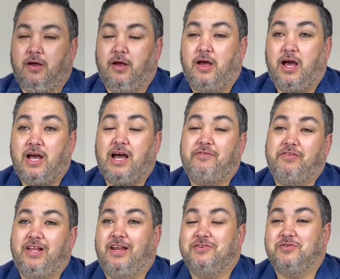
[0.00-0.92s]
A cover
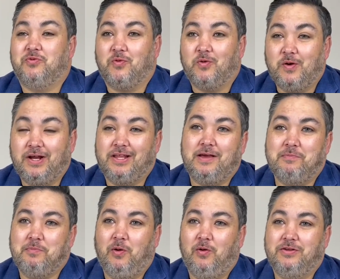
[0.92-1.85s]
letter is really
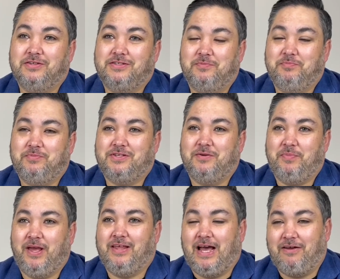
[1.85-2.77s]
important to
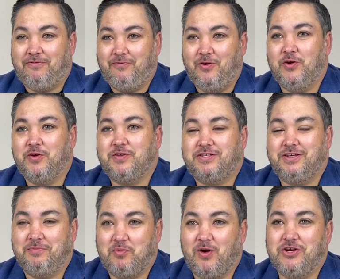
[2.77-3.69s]
be that first
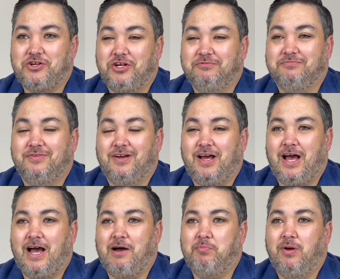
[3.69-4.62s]
impression.
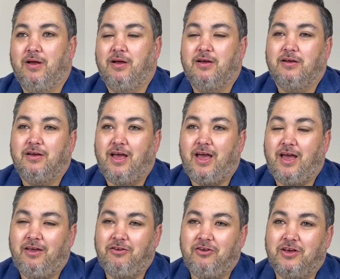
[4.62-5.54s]

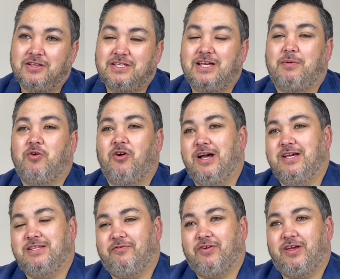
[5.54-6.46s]
You can
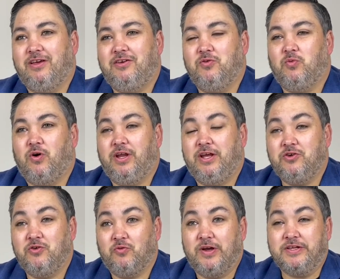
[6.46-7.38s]
summarize everything you want in
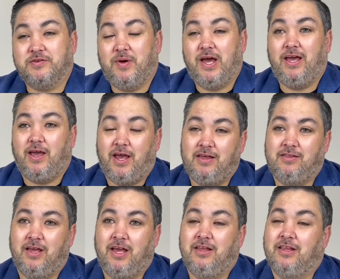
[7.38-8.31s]
your resume
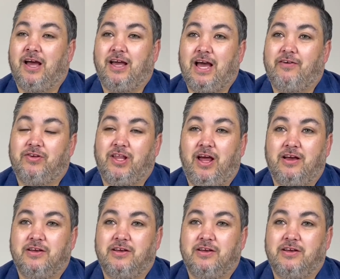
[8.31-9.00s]
in that cover letter.